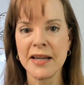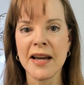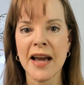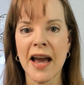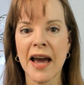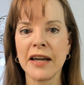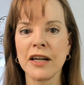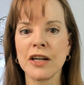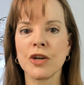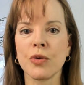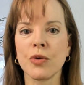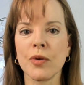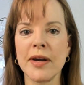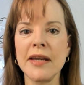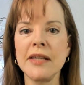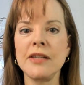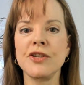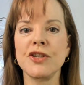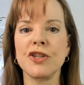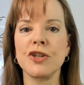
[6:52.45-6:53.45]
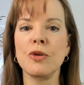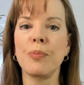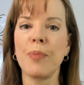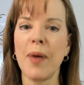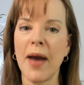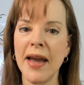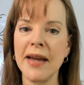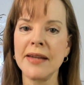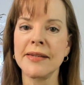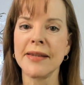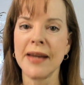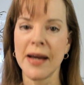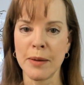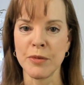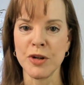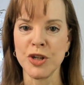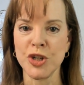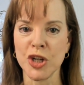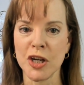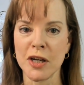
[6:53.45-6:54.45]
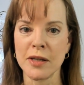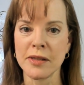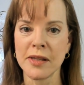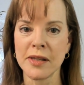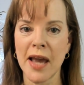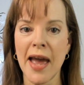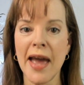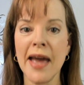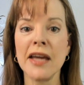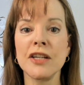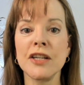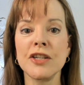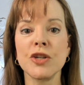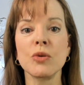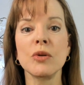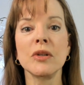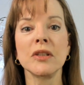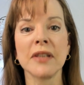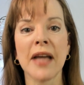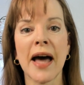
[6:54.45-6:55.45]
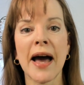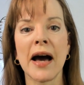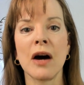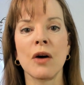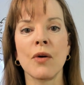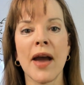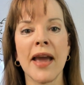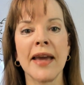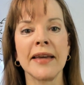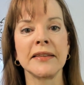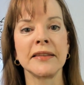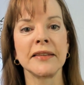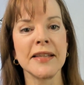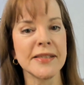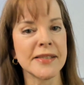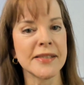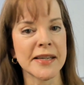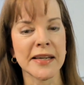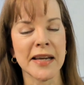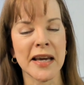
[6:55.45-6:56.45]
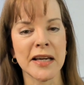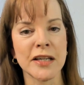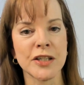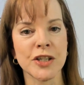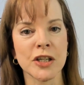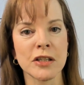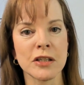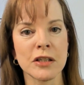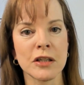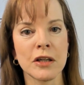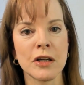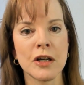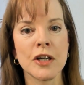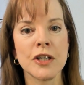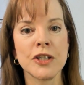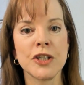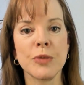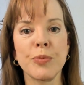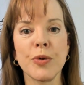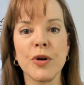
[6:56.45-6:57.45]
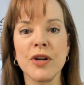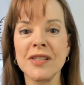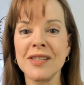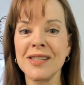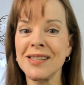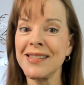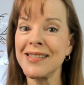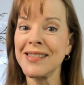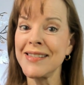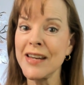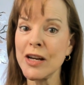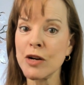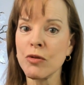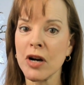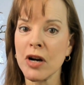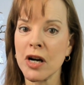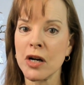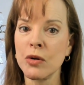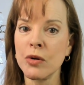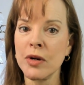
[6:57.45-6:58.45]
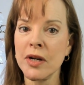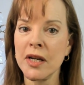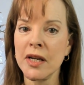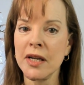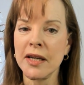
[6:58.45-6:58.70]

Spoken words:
had agreed to pay damages and to allow a listing agent to put zero